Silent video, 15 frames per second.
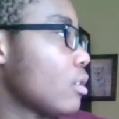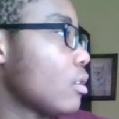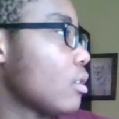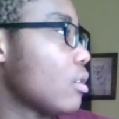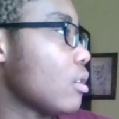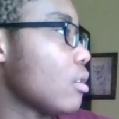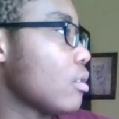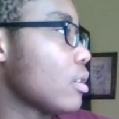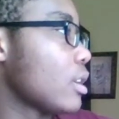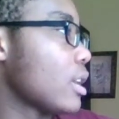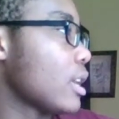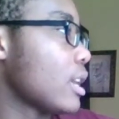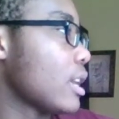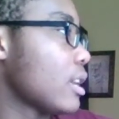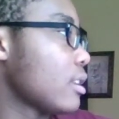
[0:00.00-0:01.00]

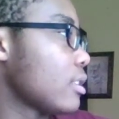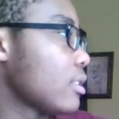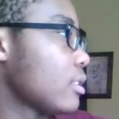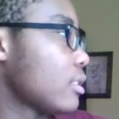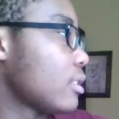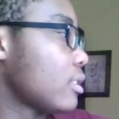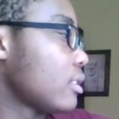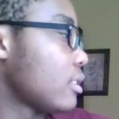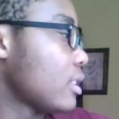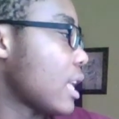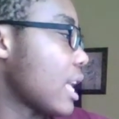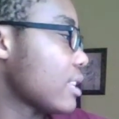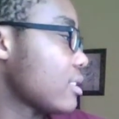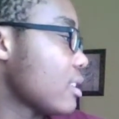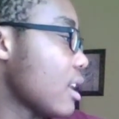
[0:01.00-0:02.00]
Okay,
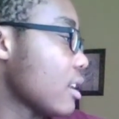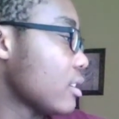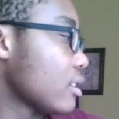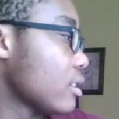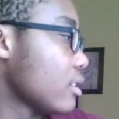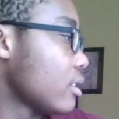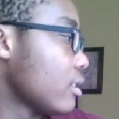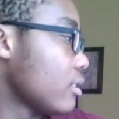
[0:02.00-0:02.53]
that's not good.